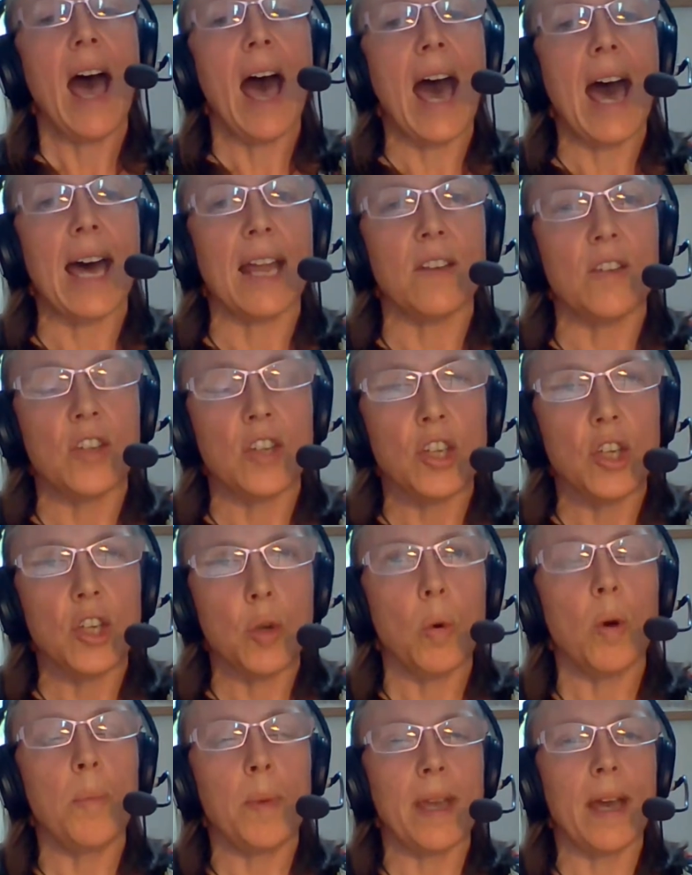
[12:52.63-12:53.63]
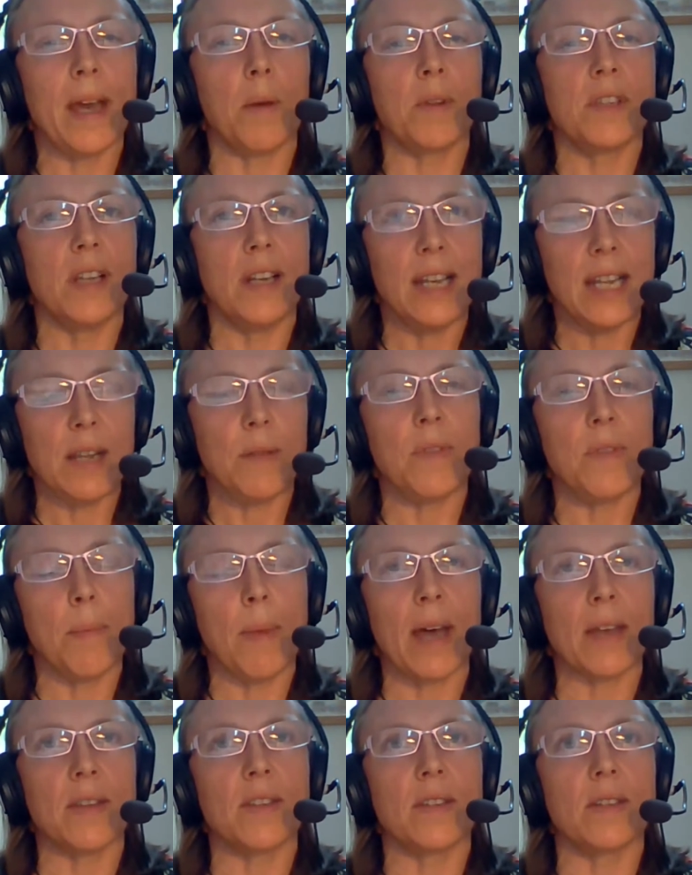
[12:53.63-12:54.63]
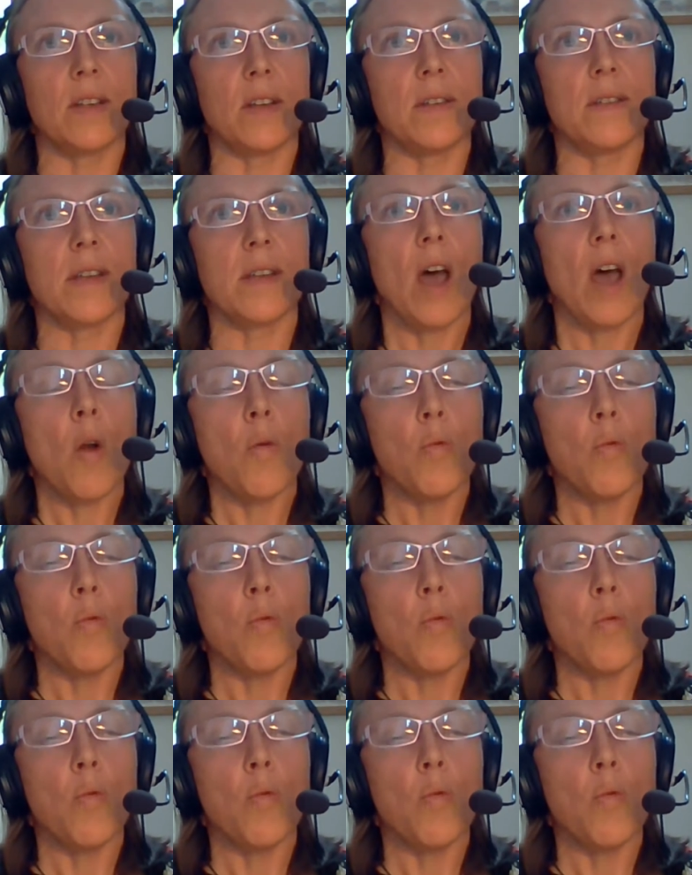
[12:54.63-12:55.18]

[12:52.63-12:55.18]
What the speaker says: and you will be able to leave the masters